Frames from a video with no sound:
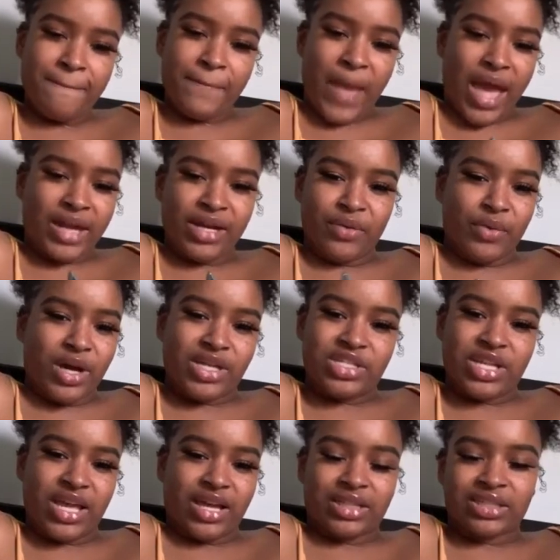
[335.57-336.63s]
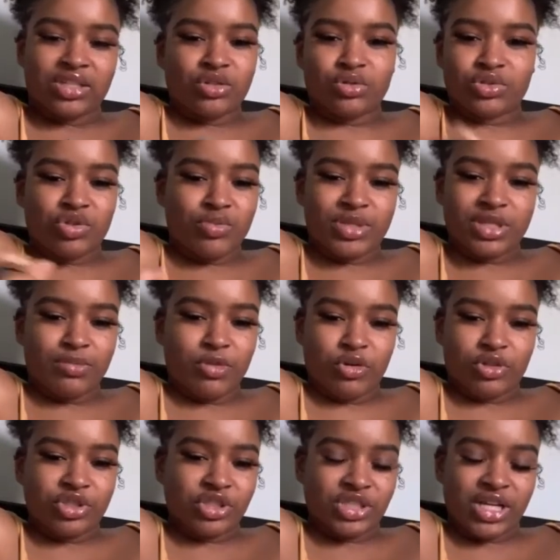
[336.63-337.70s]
I didn't watch that because I knew it was gonna be some bullshit.